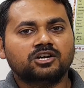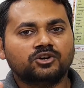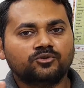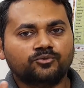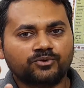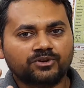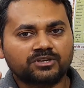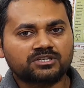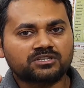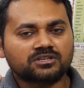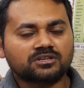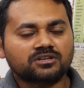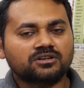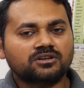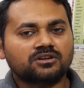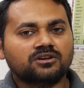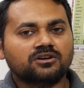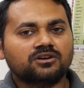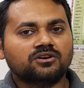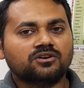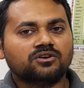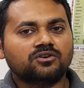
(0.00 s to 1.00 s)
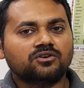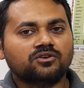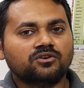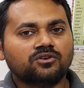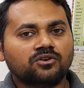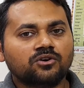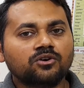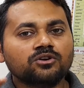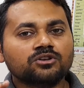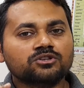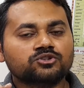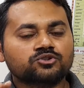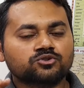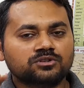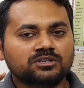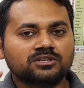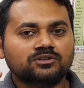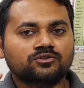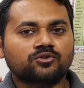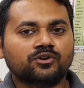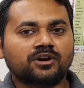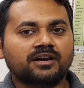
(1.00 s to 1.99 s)
which also
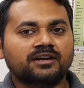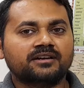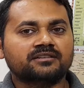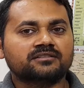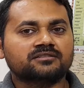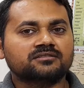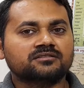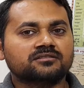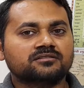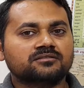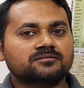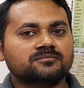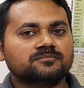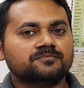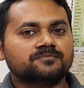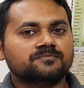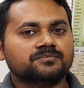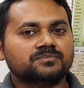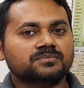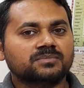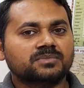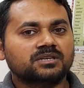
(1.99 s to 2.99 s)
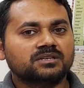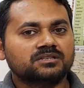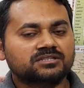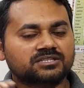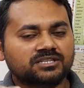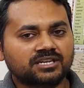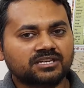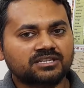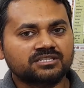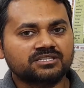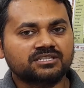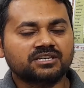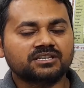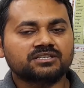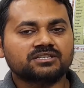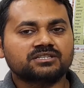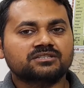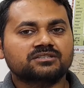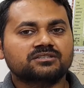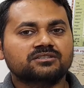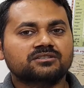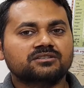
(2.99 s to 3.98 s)
requires
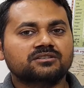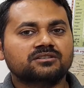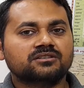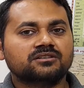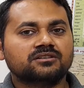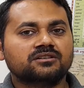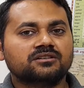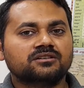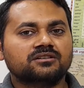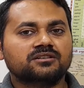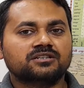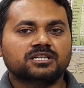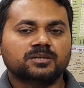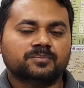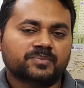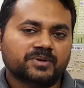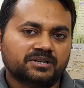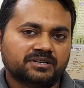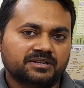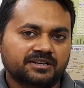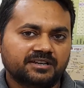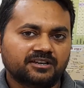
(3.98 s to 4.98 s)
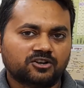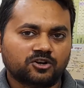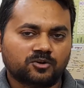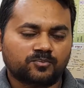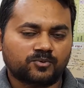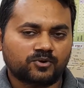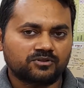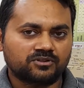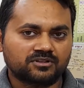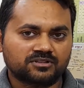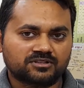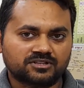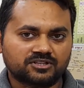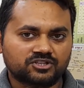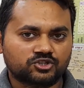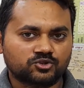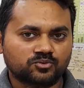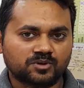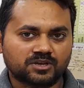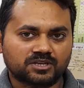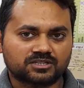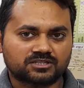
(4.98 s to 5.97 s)
changes depending upon the
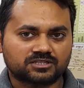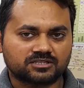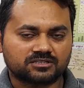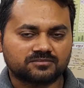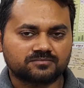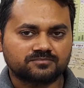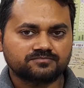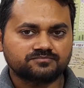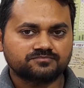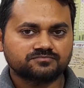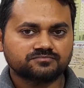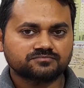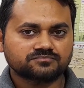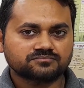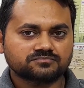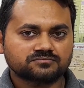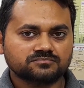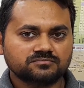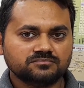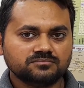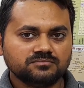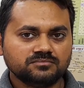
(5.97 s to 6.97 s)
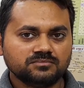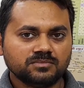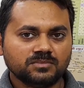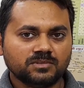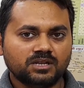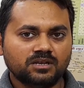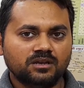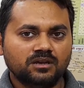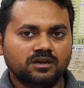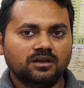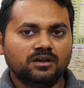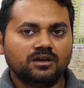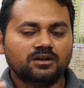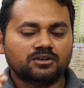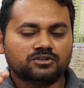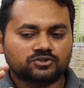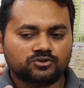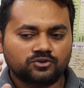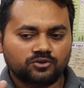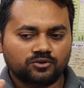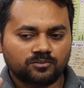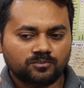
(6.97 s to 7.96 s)
situation.
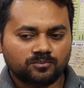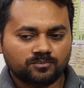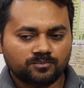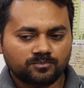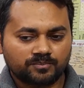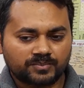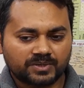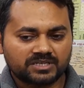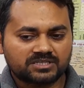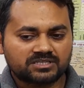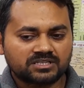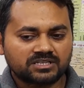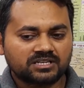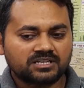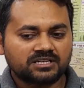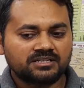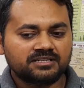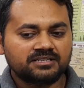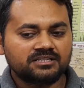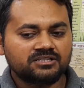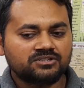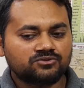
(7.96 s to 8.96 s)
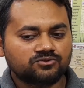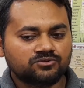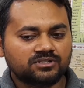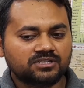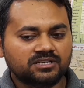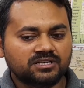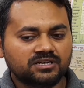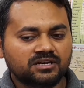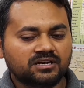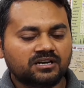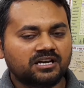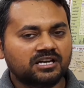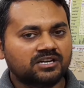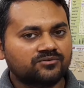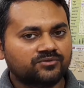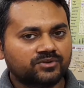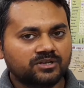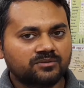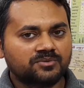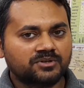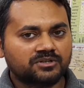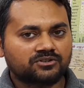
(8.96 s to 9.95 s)
So basically today I
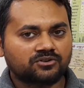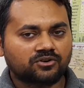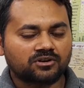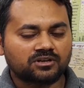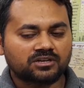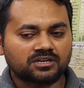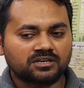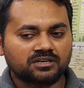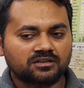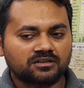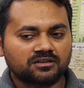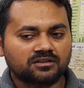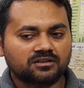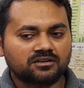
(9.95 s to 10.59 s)
will be talking